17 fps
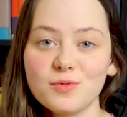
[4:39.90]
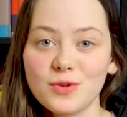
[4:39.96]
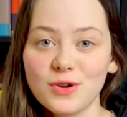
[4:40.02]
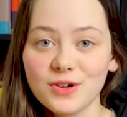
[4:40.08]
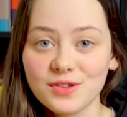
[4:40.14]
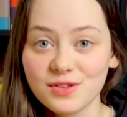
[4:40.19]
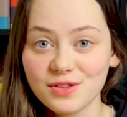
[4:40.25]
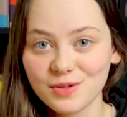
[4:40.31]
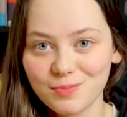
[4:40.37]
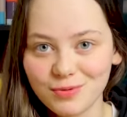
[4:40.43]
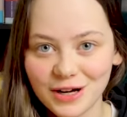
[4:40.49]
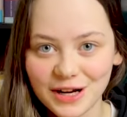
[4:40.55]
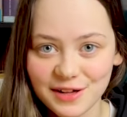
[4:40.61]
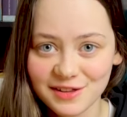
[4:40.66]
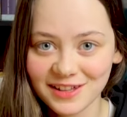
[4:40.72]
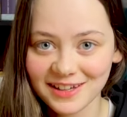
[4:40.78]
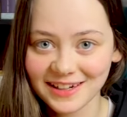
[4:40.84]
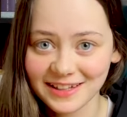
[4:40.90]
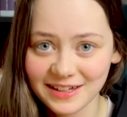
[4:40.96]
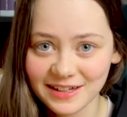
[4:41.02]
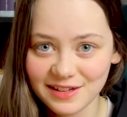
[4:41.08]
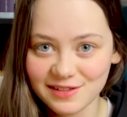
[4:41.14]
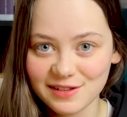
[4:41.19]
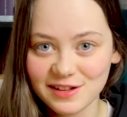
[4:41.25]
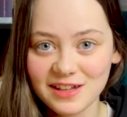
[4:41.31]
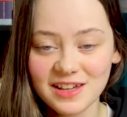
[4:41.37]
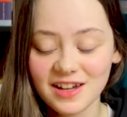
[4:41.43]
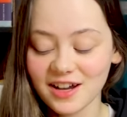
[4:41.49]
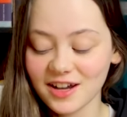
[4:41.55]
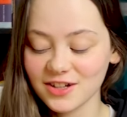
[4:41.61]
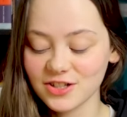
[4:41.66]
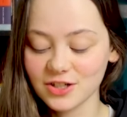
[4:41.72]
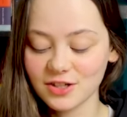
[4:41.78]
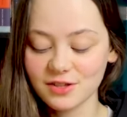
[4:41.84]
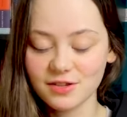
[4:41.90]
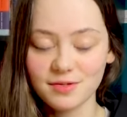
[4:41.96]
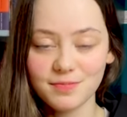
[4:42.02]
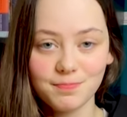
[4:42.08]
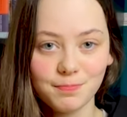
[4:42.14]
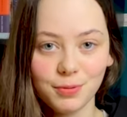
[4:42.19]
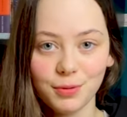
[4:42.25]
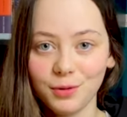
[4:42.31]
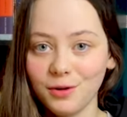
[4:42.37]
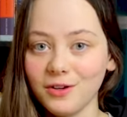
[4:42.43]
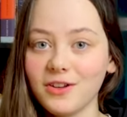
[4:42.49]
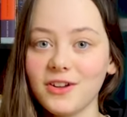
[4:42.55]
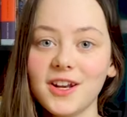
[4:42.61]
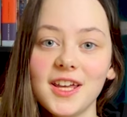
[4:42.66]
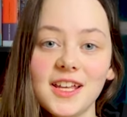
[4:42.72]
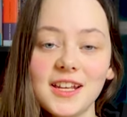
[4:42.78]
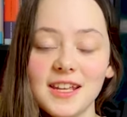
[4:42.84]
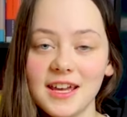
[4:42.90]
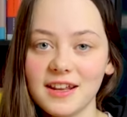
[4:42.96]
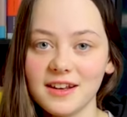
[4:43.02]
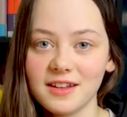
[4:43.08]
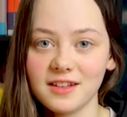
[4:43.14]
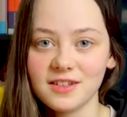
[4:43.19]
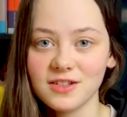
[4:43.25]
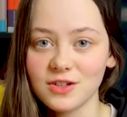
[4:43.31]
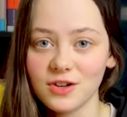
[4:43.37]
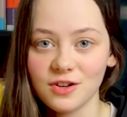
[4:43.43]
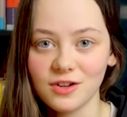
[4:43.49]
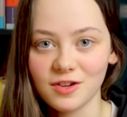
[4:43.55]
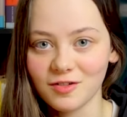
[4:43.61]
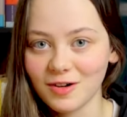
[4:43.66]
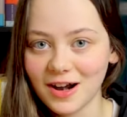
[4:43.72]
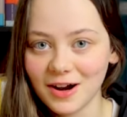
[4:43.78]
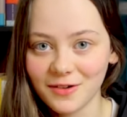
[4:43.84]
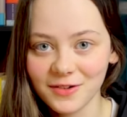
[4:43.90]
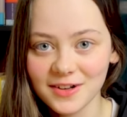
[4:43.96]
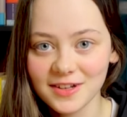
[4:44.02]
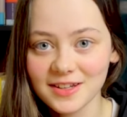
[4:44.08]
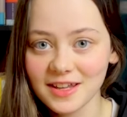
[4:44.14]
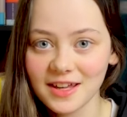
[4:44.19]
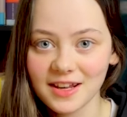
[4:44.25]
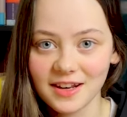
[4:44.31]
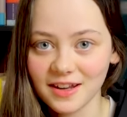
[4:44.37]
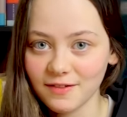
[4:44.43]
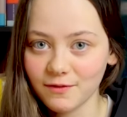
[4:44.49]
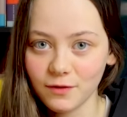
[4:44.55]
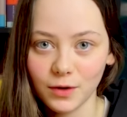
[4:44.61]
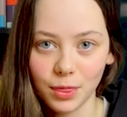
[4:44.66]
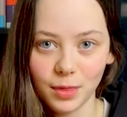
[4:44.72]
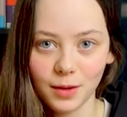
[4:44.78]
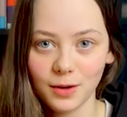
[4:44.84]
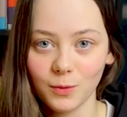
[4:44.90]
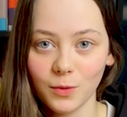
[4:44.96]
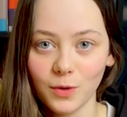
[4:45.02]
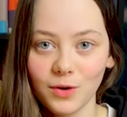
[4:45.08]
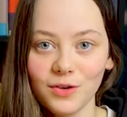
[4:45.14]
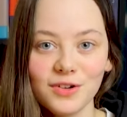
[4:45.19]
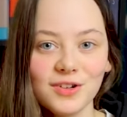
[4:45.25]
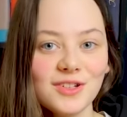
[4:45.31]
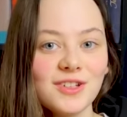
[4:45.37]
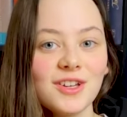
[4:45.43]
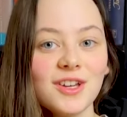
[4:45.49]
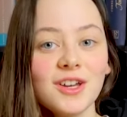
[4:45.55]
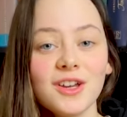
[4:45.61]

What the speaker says: was surprisingly easy. I just pulled on it and it turned around and everything worked.